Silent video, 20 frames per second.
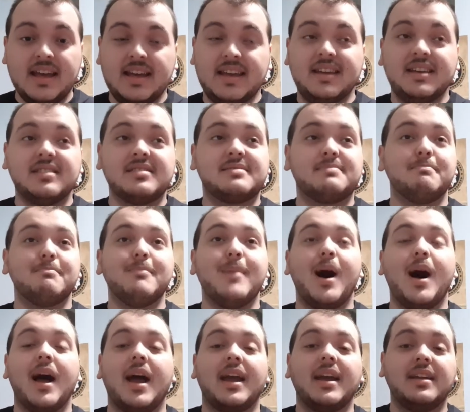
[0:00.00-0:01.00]
is
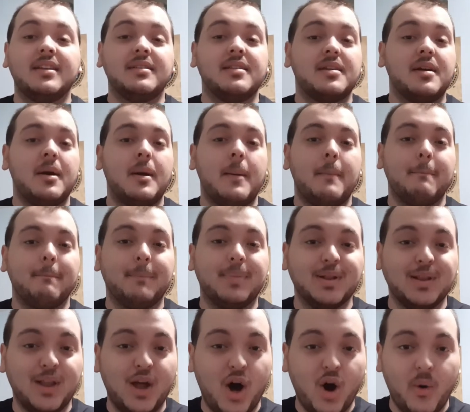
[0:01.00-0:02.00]
mind
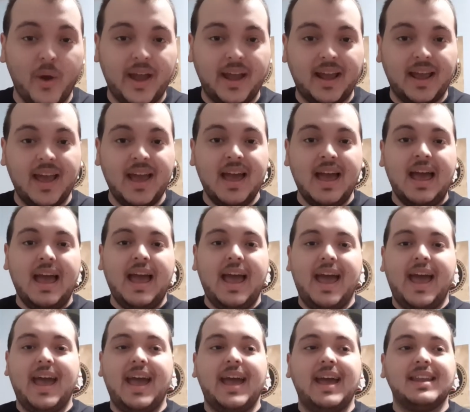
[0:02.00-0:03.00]
blowing.
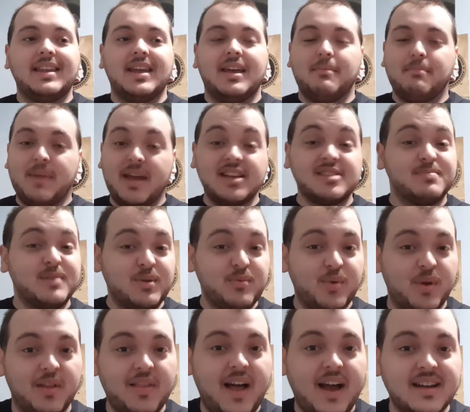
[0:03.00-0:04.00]
And it makes me
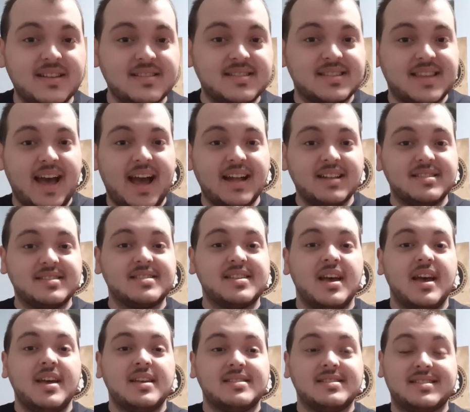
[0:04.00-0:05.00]
realize that
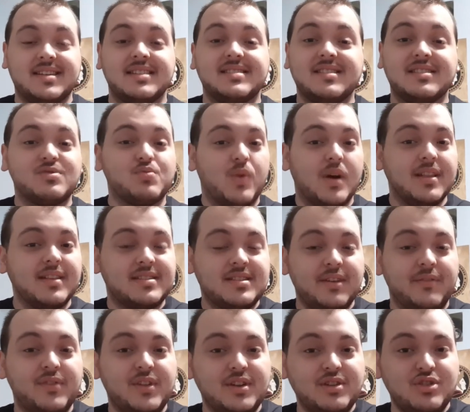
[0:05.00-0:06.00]
since it's
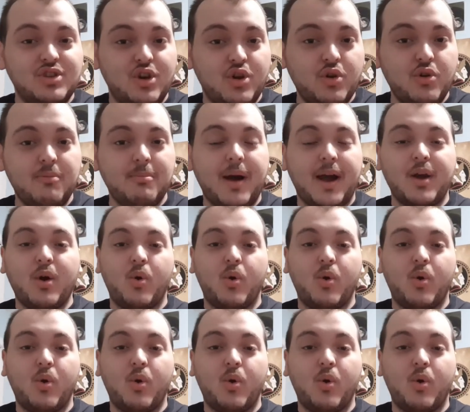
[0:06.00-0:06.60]
relatively new, my